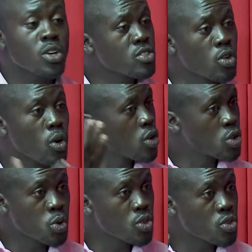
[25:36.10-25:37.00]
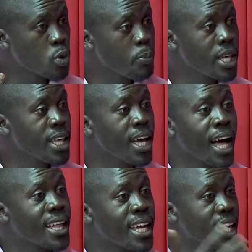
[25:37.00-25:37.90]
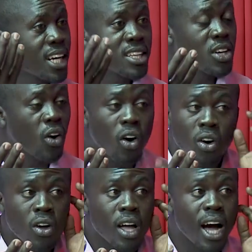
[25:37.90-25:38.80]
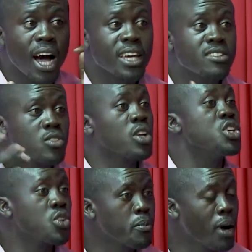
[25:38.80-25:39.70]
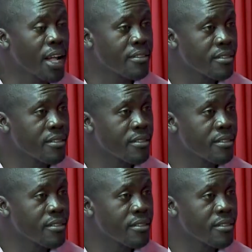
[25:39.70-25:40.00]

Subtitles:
also choose to be an electrical installation man.